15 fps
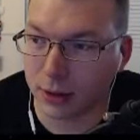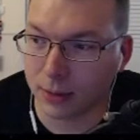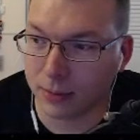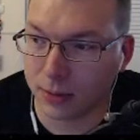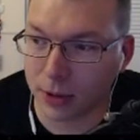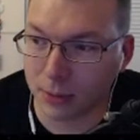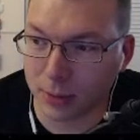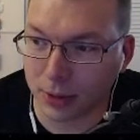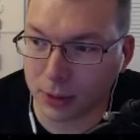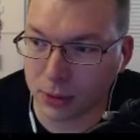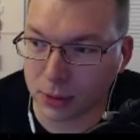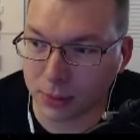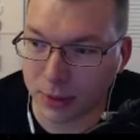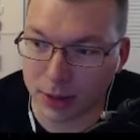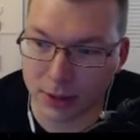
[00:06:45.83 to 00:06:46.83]
You can make a
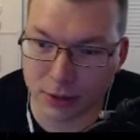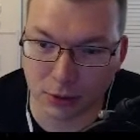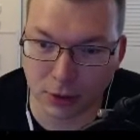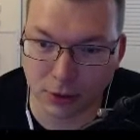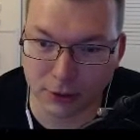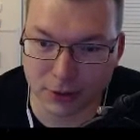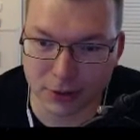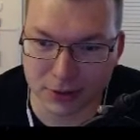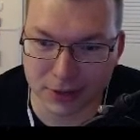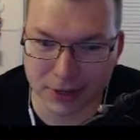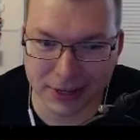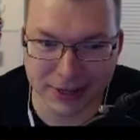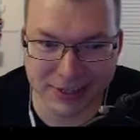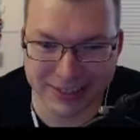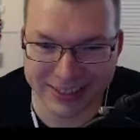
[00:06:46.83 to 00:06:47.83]
command that's relevant to
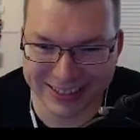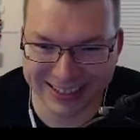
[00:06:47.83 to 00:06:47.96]
science.